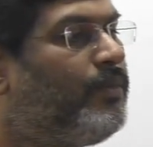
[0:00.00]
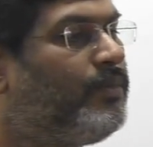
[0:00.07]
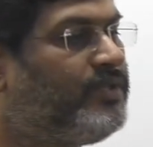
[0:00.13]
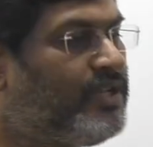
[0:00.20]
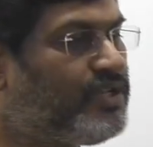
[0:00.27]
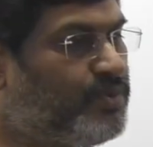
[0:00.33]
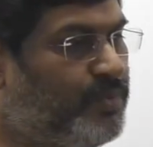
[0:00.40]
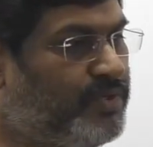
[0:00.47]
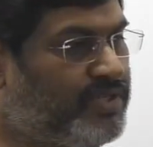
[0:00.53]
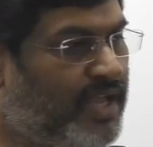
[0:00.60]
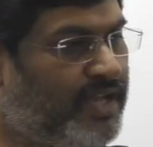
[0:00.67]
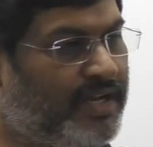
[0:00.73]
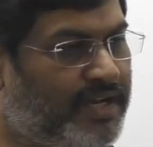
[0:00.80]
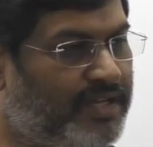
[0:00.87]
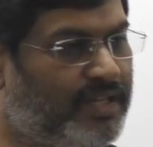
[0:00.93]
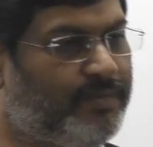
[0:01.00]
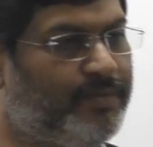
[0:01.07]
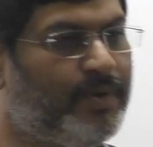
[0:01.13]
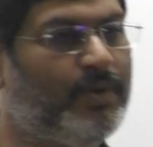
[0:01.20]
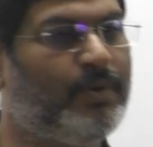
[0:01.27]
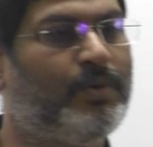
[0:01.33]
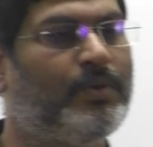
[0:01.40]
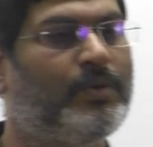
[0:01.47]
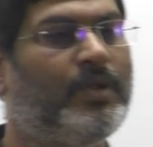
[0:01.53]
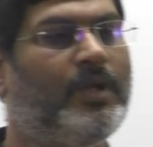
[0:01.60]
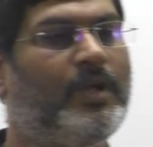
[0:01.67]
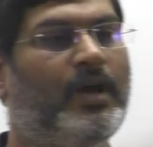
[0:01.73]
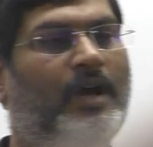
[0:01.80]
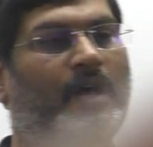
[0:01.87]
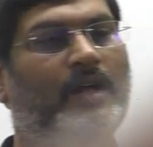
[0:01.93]
just beside another fellow,
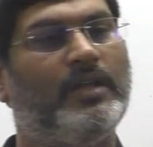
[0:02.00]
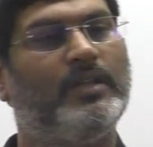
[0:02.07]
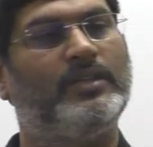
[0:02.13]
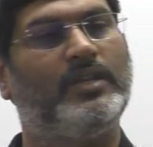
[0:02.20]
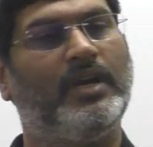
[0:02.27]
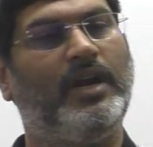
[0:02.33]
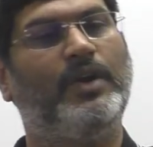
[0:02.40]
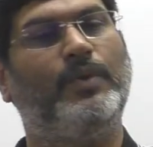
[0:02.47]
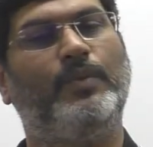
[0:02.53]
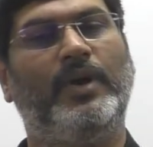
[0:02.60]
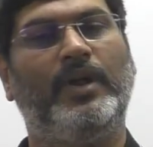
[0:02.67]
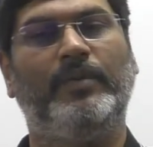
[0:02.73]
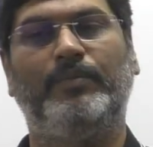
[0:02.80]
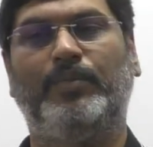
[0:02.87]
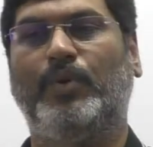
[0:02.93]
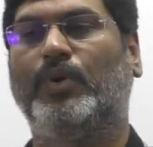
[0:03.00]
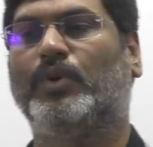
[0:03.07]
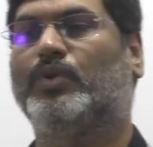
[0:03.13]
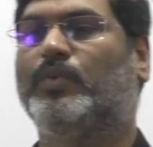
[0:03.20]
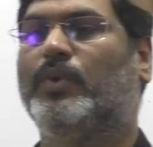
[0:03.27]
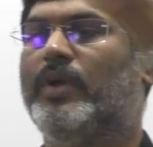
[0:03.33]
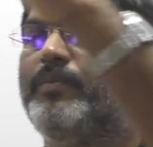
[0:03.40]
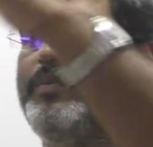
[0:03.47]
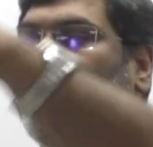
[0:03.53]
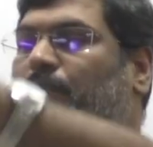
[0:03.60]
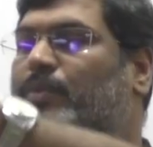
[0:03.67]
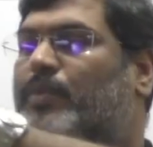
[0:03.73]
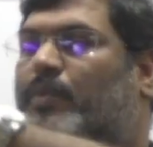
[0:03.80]
third one, fourth one, fifth